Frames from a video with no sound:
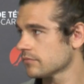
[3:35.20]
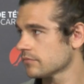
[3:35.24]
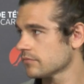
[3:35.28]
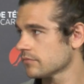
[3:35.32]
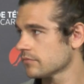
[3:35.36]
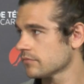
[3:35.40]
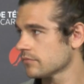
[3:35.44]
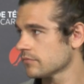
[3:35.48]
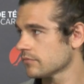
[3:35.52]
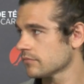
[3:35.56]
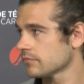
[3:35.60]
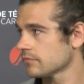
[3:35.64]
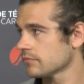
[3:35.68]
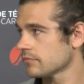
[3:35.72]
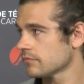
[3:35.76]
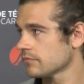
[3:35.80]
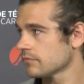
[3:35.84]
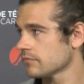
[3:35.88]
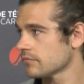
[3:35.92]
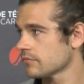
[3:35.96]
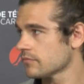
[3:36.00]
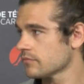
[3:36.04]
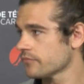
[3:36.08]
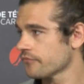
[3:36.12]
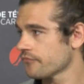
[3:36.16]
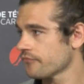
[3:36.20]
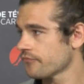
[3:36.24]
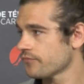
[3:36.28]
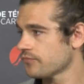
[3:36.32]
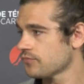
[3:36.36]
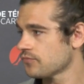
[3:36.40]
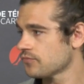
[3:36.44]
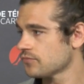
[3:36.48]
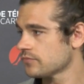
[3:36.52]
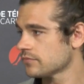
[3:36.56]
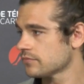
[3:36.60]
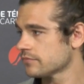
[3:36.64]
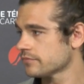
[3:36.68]

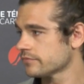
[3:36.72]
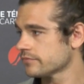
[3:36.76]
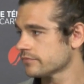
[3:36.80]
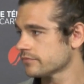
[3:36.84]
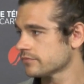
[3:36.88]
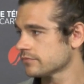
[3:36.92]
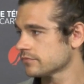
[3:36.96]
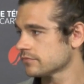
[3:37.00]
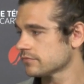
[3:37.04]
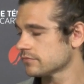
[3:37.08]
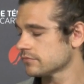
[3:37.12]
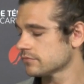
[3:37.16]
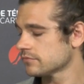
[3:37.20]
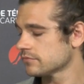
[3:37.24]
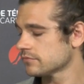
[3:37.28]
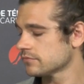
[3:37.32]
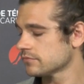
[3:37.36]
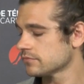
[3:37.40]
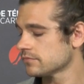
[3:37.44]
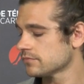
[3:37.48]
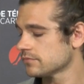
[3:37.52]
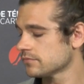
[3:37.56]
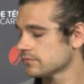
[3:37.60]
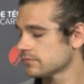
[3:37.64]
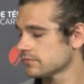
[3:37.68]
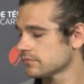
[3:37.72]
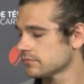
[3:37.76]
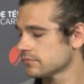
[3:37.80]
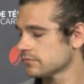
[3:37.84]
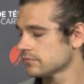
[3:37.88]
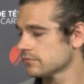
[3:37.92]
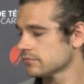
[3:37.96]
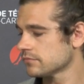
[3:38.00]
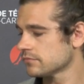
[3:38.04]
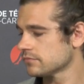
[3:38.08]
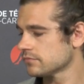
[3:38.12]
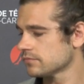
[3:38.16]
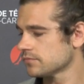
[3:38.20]

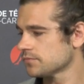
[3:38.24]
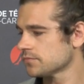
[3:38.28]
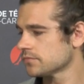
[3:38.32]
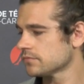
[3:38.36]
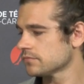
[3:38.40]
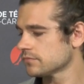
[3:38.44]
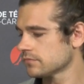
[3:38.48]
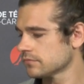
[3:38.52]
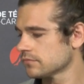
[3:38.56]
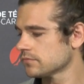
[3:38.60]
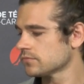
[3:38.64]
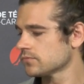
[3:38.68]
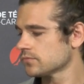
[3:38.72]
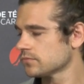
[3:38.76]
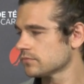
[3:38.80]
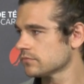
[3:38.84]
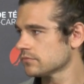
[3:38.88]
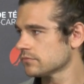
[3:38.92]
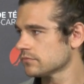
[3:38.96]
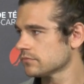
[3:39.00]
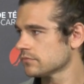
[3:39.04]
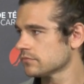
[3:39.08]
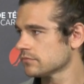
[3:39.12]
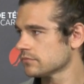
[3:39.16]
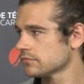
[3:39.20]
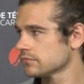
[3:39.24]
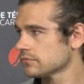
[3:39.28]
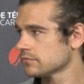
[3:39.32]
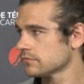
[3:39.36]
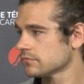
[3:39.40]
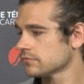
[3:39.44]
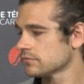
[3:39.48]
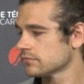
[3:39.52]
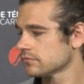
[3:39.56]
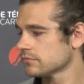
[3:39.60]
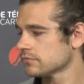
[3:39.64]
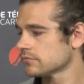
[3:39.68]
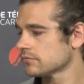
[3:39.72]

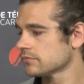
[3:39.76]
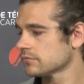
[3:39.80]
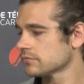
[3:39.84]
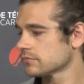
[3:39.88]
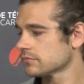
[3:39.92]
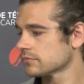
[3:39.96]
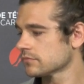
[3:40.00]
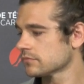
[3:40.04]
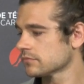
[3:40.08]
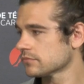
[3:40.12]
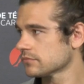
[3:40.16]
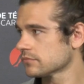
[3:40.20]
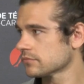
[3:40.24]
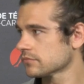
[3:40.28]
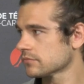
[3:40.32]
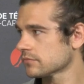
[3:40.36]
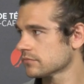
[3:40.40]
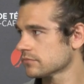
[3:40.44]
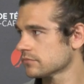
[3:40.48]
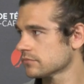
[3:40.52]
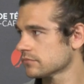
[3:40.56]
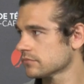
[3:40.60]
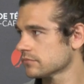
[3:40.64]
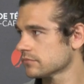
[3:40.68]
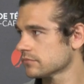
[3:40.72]
No words are spoken by the person on screen.